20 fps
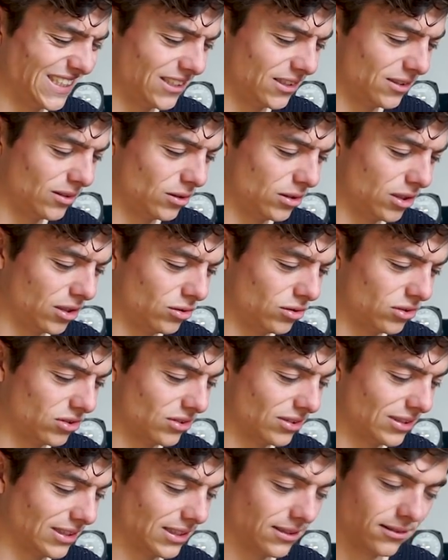No, don't.
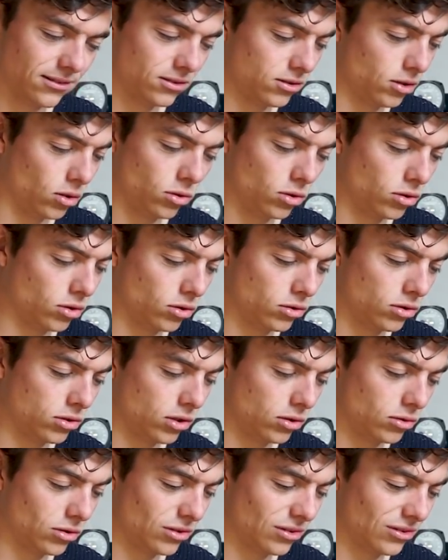Don't, don't,
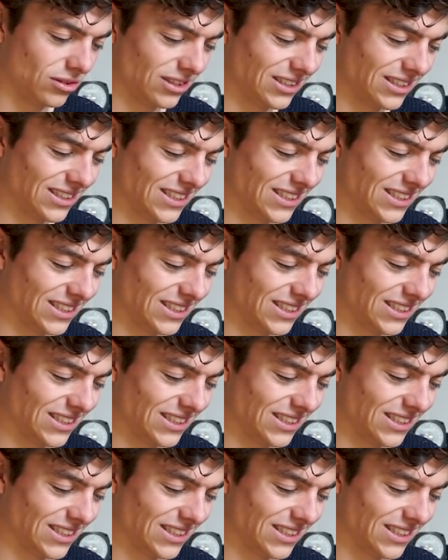don't, don't.